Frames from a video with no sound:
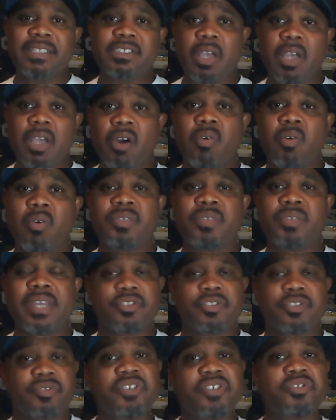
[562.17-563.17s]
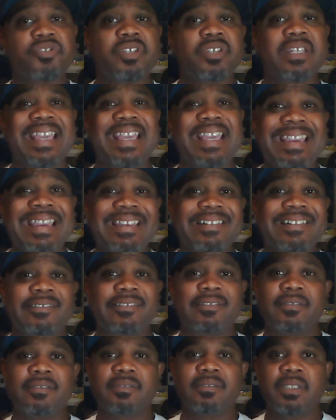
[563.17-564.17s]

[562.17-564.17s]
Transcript: told that Trysten Hill